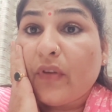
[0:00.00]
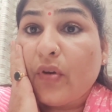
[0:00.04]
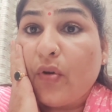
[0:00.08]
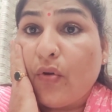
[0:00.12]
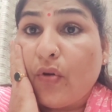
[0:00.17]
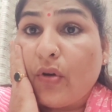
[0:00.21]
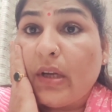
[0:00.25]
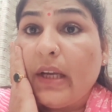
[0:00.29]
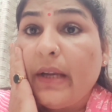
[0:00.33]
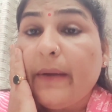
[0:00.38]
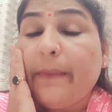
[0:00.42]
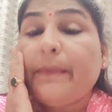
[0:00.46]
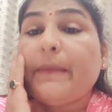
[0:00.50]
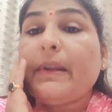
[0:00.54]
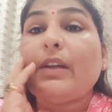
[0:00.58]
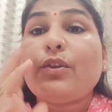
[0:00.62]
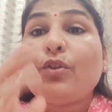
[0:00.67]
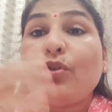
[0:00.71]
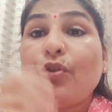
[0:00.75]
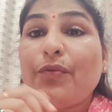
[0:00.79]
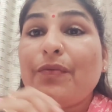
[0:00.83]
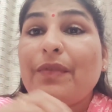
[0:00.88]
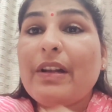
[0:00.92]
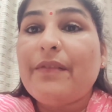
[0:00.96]
Okay,
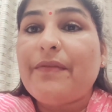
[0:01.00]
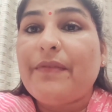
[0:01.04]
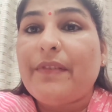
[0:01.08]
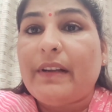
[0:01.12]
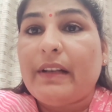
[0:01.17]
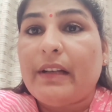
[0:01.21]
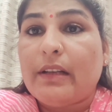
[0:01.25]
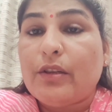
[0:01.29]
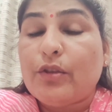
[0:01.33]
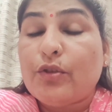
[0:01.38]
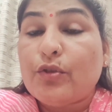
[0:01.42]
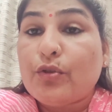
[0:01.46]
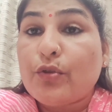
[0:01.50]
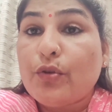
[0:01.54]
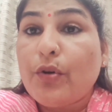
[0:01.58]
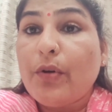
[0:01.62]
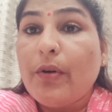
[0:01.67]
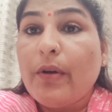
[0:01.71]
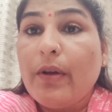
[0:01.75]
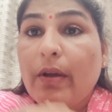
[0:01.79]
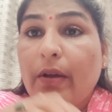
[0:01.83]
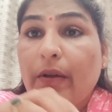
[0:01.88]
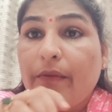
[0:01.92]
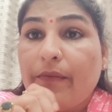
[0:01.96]
you will feel.
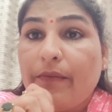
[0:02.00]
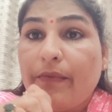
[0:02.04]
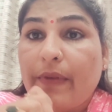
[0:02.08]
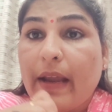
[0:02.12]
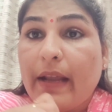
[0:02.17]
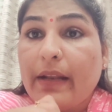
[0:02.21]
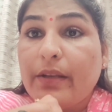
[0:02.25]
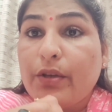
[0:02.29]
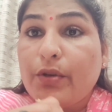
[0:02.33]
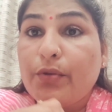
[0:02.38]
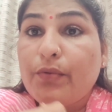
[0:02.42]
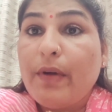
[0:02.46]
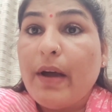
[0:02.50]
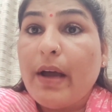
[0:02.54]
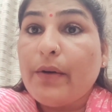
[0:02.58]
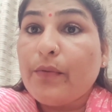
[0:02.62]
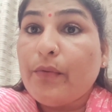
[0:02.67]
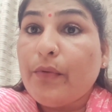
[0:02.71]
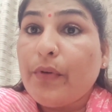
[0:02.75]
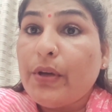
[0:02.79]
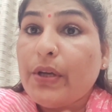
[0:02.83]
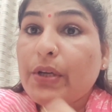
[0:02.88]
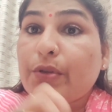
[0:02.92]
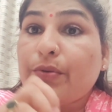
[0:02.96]
So when you are
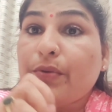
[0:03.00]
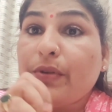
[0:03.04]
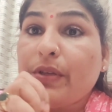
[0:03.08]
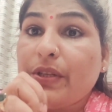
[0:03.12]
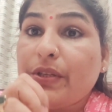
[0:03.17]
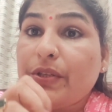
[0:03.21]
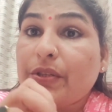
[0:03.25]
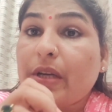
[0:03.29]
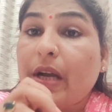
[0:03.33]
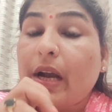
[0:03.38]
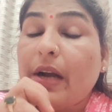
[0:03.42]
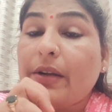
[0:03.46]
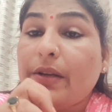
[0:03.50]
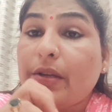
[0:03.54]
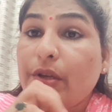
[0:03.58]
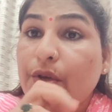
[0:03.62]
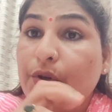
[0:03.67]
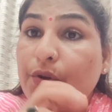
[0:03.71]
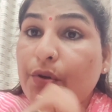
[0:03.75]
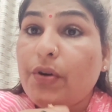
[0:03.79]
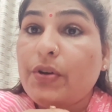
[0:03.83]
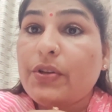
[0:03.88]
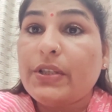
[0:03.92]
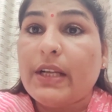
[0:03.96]
going to start
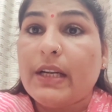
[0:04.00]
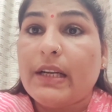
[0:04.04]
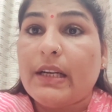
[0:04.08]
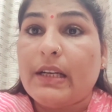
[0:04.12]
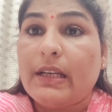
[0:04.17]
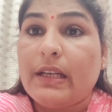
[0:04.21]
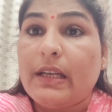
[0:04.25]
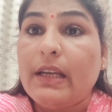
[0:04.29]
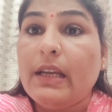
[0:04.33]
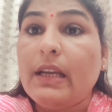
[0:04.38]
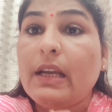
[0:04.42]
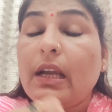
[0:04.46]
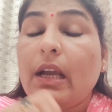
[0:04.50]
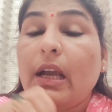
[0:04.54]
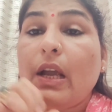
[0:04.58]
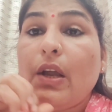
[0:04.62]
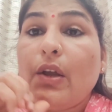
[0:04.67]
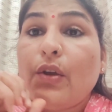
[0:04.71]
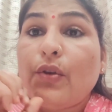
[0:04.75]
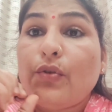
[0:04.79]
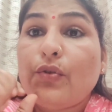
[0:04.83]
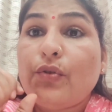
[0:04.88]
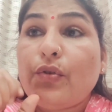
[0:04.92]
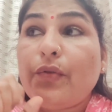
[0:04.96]
your journey,
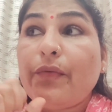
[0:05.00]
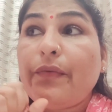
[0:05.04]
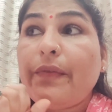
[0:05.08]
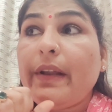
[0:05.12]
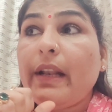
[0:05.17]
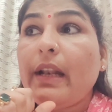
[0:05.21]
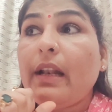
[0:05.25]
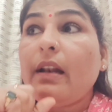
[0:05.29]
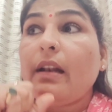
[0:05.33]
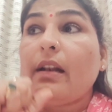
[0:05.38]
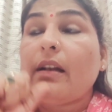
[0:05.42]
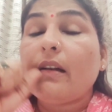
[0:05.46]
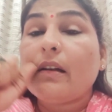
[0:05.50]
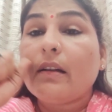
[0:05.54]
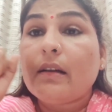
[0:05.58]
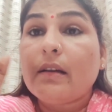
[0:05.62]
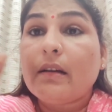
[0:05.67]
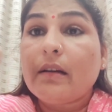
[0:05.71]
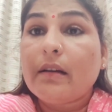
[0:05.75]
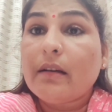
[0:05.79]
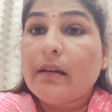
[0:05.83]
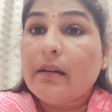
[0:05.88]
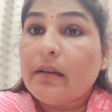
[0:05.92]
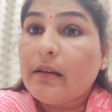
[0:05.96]
you will
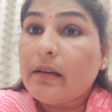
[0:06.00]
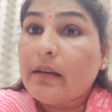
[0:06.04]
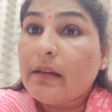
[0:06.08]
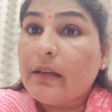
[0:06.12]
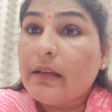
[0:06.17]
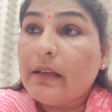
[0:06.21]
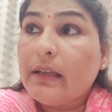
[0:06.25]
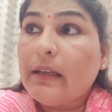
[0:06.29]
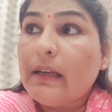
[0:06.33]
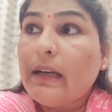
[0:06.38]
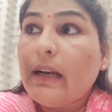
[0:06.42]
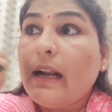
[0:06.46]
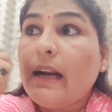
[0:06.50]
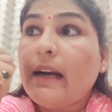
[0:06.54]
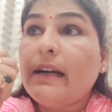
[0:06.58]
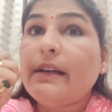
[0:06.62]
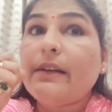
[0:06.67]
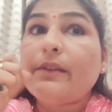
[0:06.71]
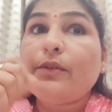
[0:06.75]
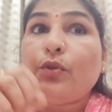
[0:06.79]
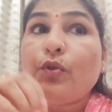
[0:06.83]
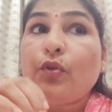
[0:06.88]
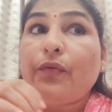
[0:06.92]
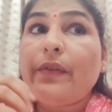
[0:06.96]

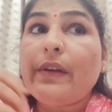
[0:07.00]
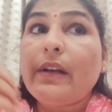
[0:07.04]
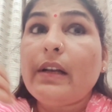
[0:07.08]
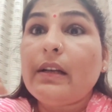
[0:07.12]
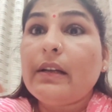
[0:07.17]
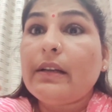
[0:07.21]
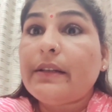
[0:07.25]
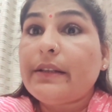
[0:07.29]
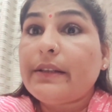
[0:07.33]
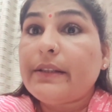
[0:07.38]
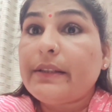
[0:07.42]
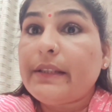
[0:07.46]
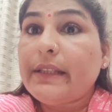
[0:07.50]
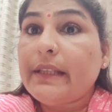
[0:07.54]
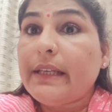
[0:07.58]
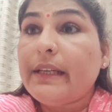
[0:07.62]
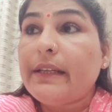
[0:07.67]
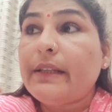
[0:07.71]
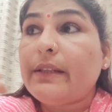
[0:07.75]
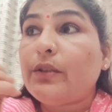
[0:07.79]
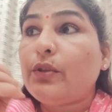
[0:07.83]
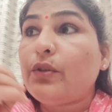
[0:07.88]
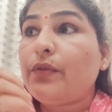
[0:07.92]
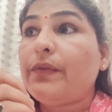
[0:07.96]
learn, you will
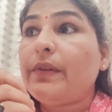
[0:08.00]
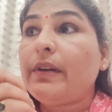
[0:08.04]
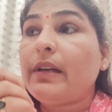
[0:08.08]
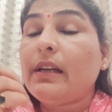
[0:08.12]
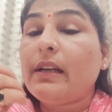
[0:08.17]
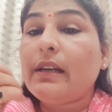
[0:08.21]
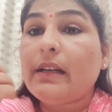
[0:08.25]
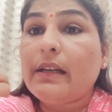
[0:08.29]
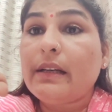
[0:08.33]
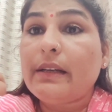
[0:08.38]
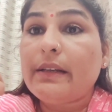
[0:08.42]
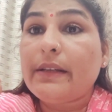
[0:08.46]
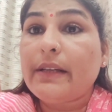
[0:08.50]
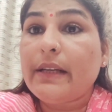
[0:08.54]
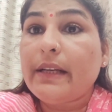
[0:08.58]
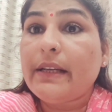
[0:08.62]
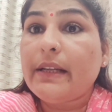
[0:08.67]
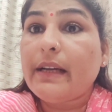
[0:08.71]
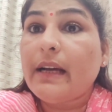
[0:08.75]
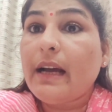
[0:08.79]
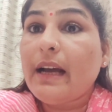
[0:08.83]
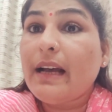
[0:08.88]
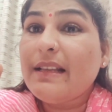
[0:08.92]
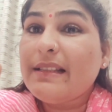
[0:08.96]

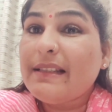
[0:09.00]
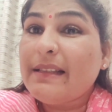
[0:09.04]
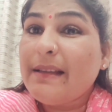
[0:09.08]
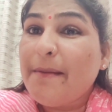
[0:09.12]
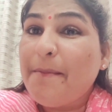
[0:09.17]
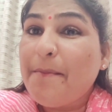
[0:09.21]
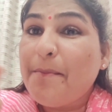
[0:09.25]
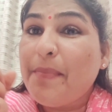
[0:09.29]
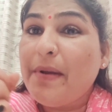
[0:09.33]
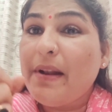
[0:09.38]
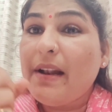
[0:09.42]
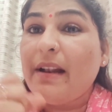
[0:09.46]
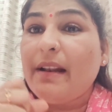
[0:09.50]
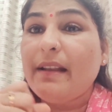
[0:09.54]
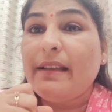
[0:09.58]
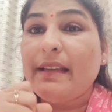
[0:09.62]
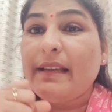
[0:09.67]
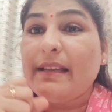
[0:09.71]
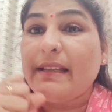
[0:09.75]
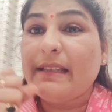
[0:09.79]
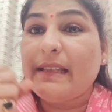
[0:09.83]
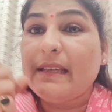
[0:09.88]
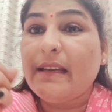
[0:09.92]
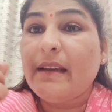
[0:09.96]
read a simple
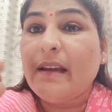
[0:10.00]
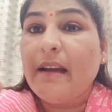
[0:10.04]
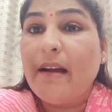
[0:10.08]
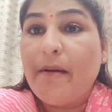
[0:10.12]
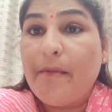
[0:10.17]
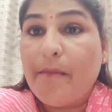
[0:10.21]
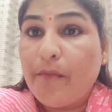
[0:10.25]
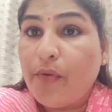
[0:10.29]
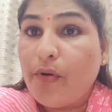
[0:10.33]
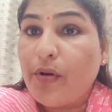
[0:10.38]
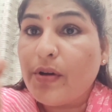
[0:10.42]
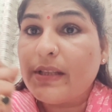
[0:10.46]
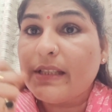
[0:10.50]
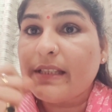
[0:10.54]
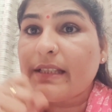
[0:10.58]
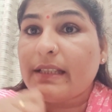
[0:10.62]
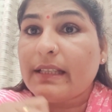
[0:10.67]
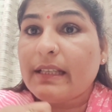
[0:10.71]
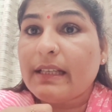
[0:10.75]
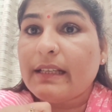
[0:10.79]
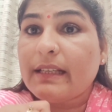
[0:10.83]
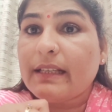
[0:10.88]
easy books.